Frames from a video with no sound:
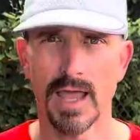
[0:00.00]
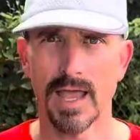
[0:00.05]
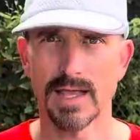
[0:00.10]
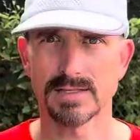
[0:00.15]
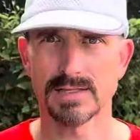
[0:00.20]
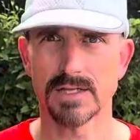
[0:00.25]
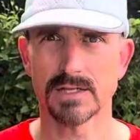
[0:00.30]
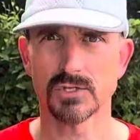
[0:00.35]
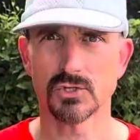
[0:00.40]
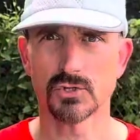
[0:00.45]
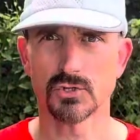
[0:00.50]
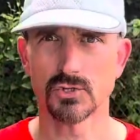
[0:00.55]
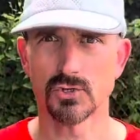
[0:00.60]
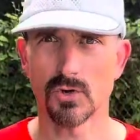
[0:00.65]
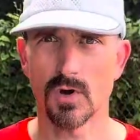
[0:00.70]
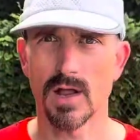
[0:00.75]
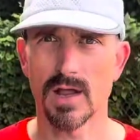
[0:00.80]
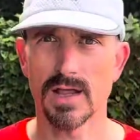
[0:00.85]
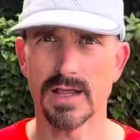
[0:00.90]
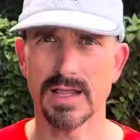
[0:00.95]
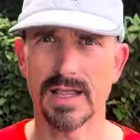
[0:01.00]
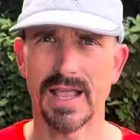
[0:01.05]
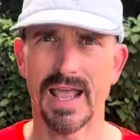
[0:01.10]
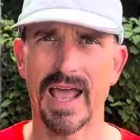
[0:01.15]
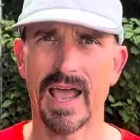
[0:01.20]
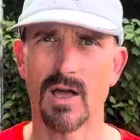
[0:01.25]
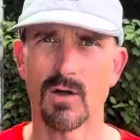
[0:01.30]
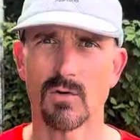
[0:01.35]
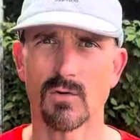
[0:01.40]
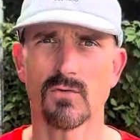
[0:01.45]
as it's drying
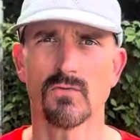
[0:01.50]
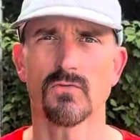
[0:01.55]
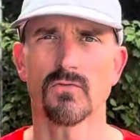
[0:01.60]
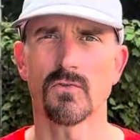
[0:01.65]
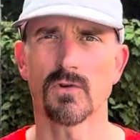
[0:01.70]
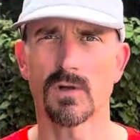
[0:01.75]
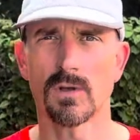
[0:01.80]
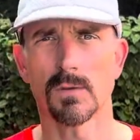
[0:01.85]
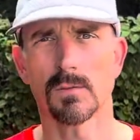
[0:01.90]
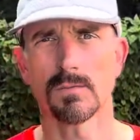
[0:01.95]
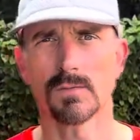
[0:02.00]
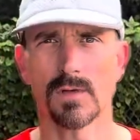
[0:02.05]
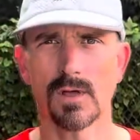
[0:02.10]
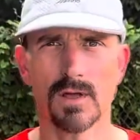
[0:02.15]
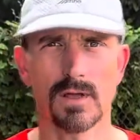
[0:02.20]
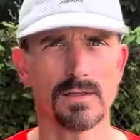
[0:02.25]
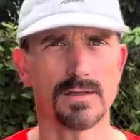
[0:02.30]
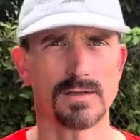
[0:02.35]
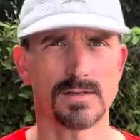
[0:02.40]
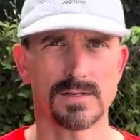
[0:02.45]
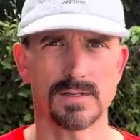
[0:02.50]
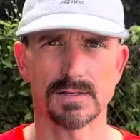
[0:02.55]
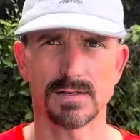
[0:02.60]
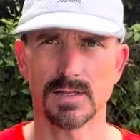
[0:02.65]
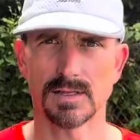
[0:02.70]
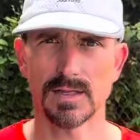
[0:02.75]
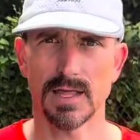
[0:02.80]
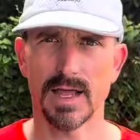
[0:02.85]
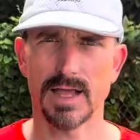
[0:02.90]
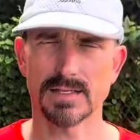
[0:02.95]
out from
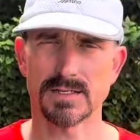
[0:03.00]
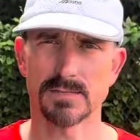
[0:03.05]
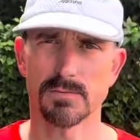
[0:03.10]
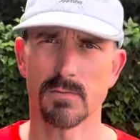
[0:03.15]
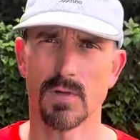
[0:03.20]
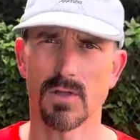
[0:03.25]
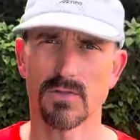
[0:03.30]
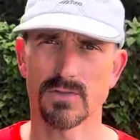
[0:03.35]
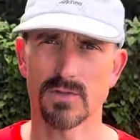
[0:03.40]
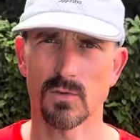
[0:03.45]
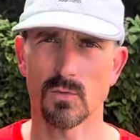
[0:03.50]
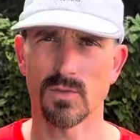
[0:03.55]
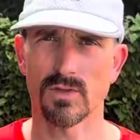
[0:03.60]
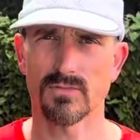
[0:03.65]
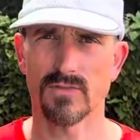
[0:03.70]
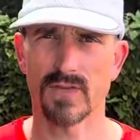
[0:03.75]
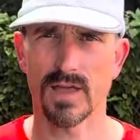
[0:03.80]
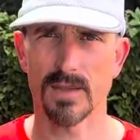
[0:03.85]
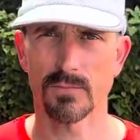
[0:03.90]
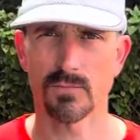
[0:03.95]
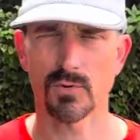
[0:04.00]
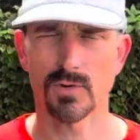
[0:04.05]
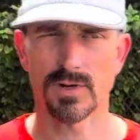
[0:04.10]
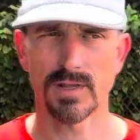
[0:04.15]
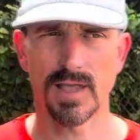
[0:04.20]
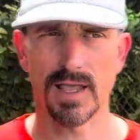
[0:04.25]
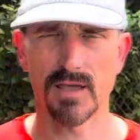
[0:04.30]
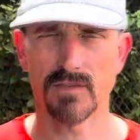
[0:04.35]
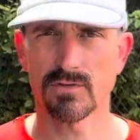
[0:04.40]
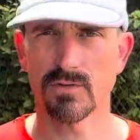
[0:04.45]
the last month that we've had
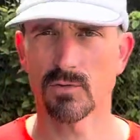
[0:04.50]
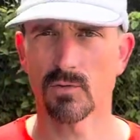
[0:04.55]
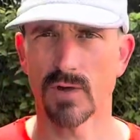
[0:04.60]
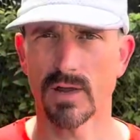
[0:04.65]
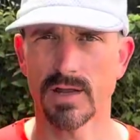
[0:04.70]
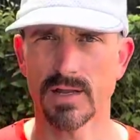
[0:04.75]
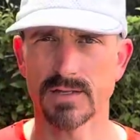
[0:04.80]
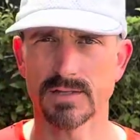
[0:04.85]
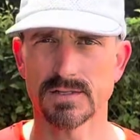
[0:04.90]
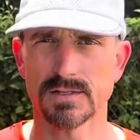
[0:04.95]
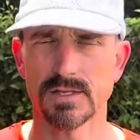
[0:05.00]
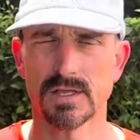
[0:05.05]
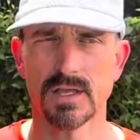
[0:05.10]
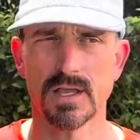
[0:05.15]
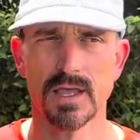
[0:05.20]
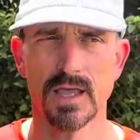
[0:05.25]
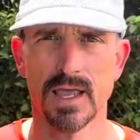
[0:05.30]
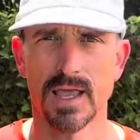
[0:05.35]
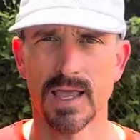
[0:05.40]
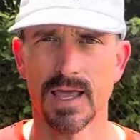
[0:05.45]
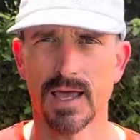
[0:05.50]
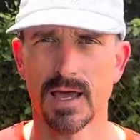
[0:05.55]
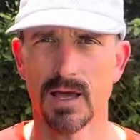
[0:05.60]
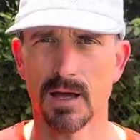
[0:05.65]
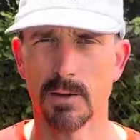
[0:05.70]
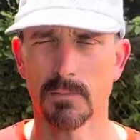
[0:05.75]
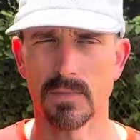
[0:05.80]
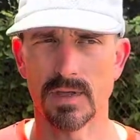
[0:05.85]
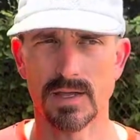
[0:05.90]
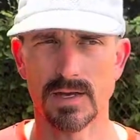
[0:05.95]
pretty heavy rains.
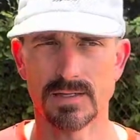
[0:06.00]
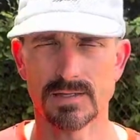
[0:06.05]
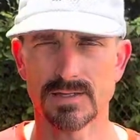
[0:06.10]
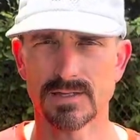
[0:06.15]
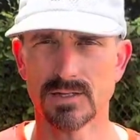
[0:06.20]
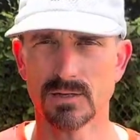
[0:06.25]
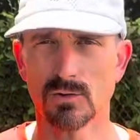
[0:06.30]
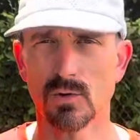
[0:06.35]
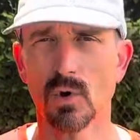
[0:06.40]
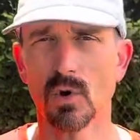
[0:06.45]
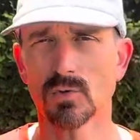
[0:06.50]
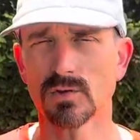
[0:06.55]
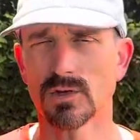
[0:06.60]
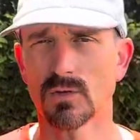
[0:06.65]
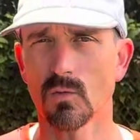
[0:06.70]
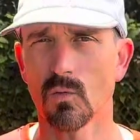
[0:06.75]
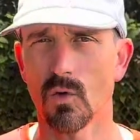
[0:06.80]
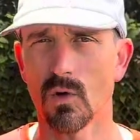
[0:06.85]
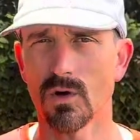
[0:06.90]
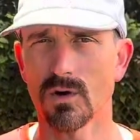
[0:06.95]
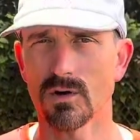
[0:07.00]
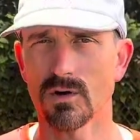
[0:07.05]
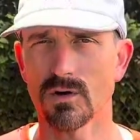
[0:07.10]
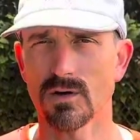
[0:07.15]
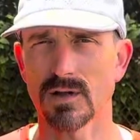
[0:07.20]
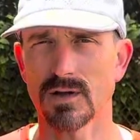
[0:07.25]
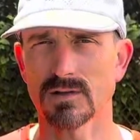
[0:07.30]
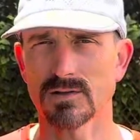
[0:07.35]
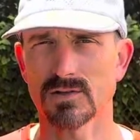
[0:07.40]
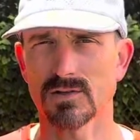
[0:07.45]
It's still holding water in